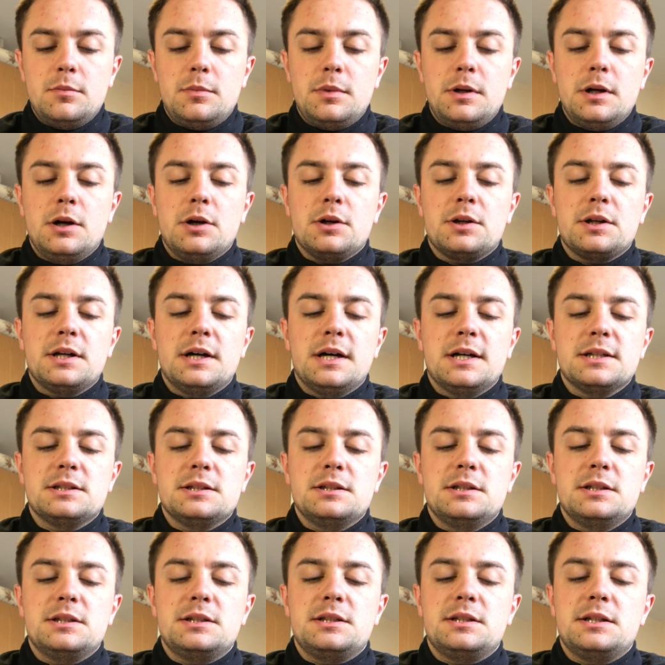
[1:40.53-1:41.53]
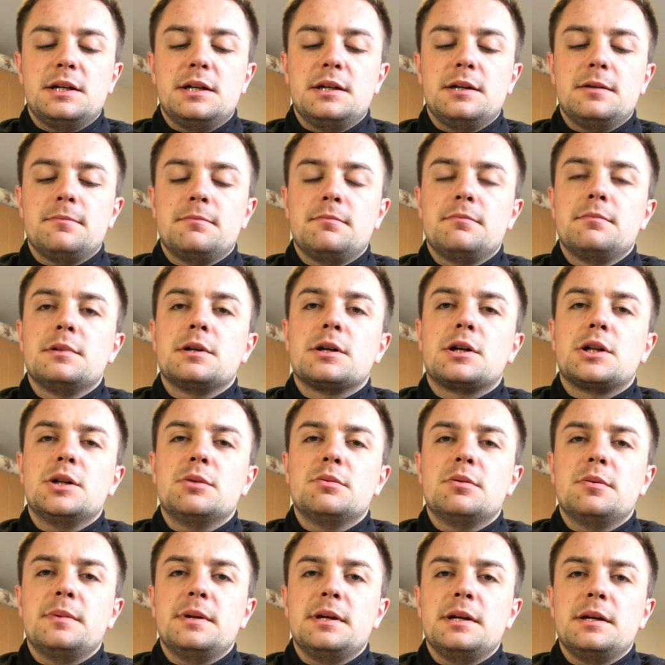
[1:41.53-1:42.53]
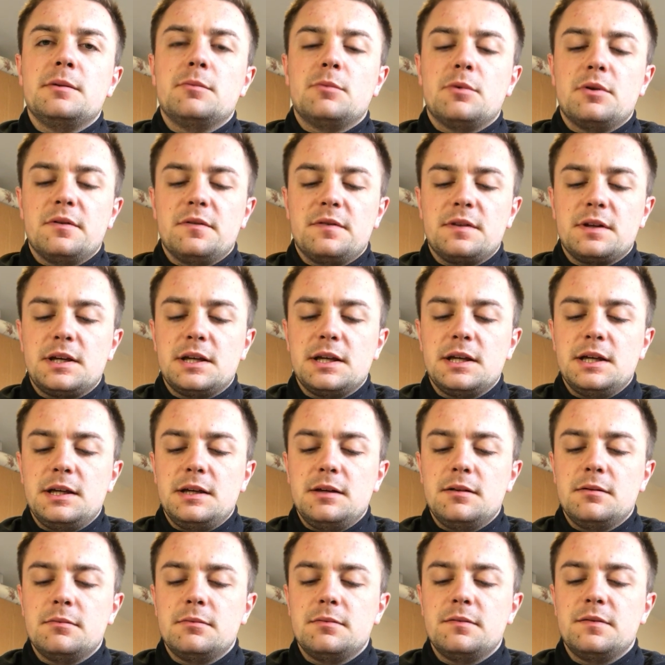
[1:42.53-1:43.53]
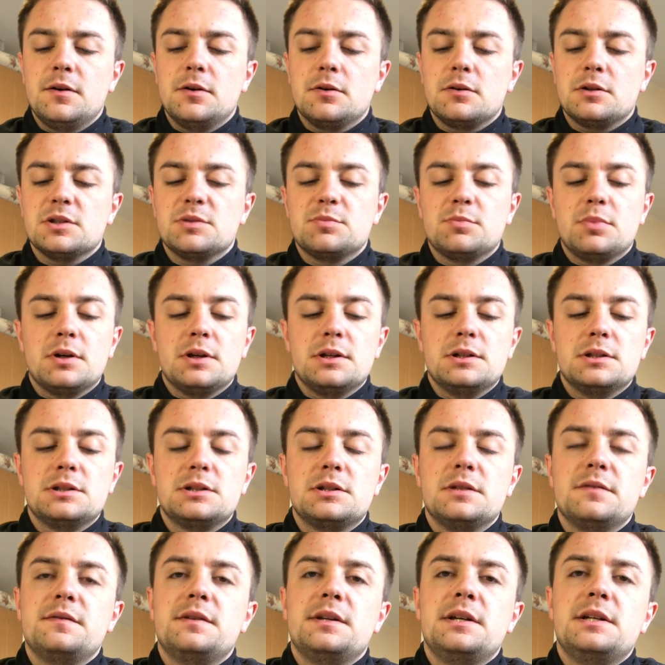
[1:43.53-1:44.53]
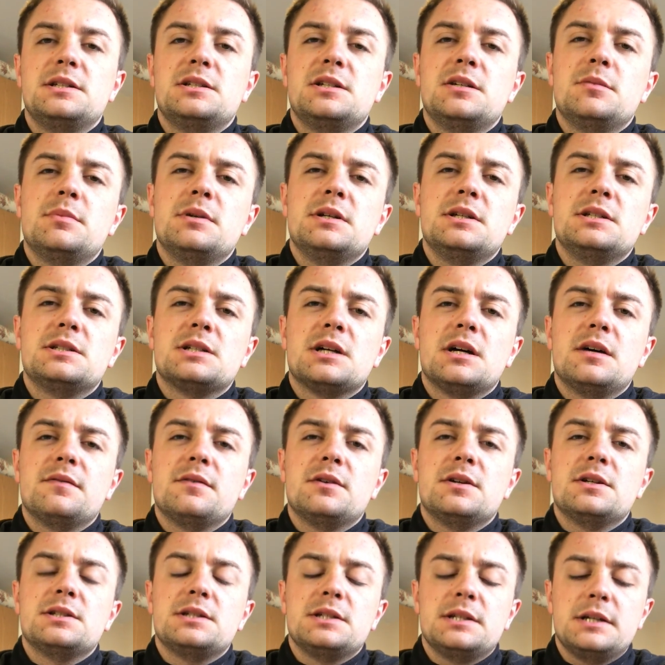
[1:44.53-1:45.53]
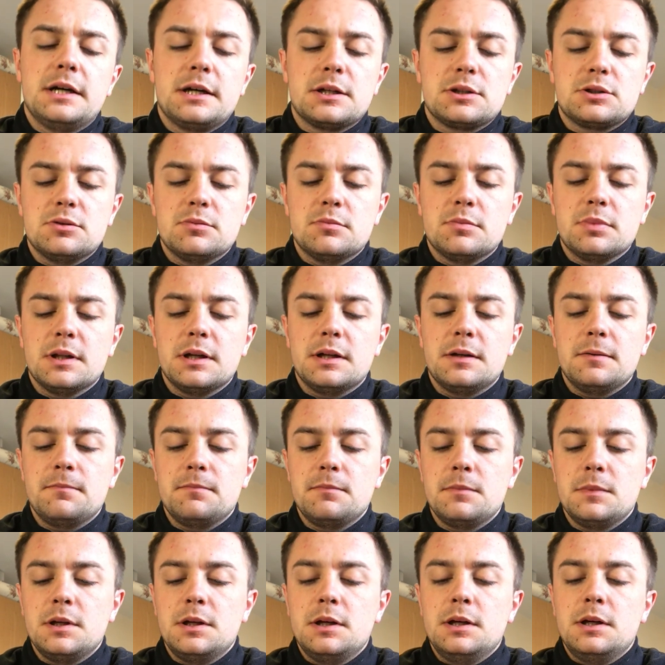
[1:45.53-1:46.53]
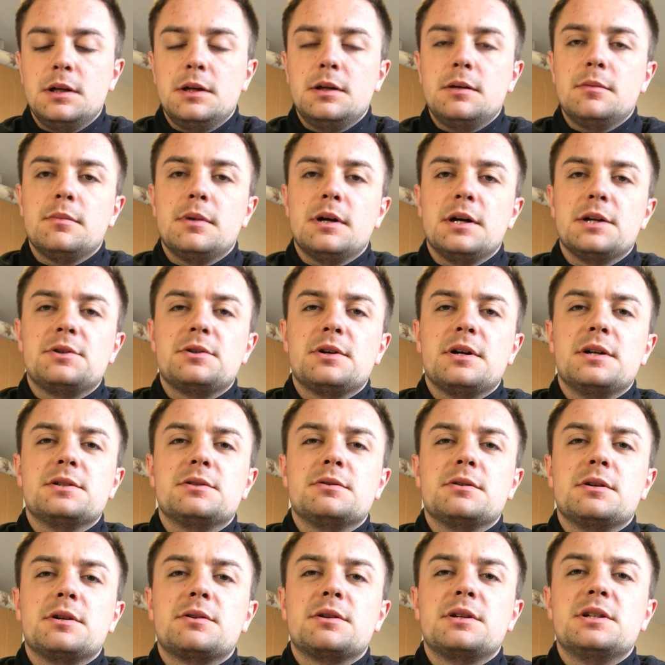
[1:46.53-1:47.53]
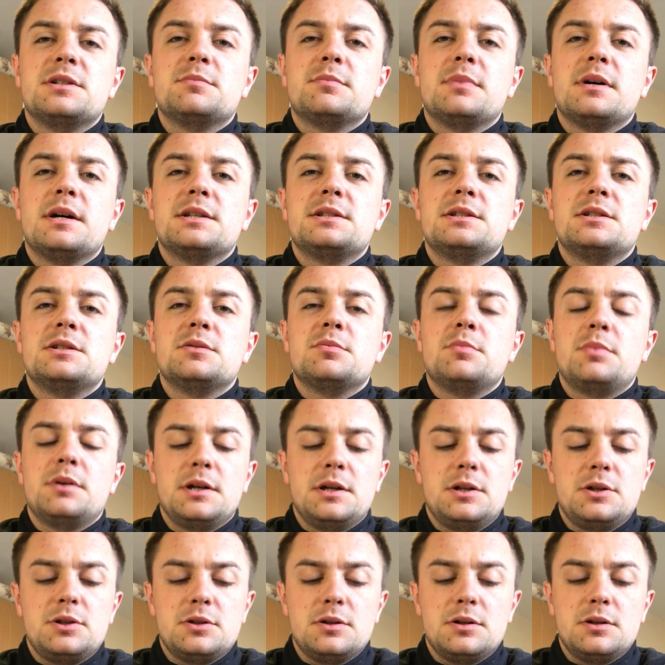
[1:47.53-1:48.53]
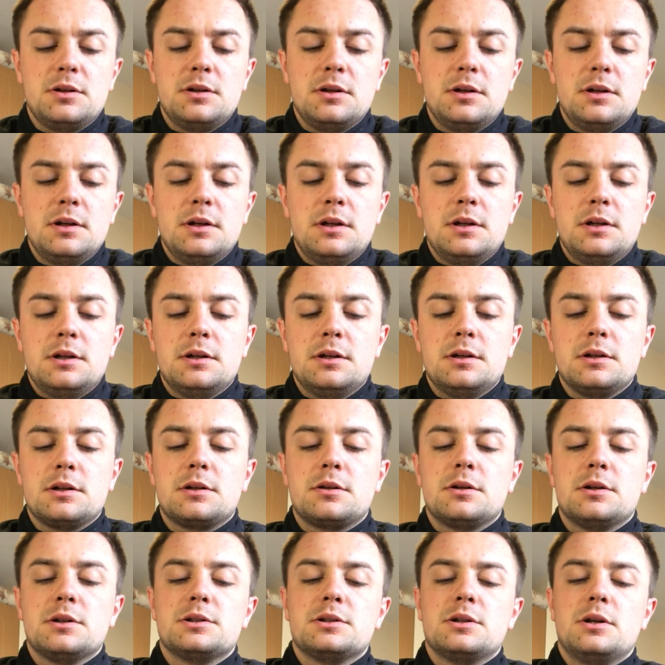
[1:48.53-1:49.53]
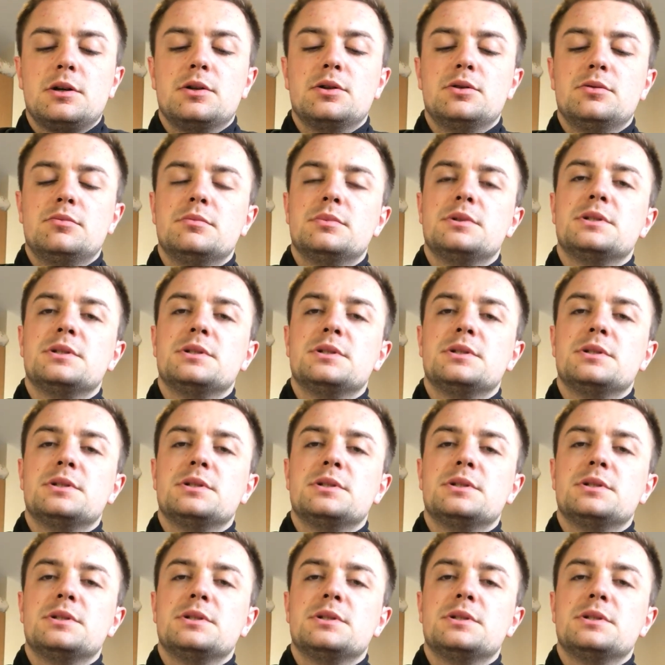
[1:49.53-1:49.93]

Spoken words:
By organising this day, the club are meeting one of the key focus points of the ECB's Diversity Action Plan by trying to increase participation across all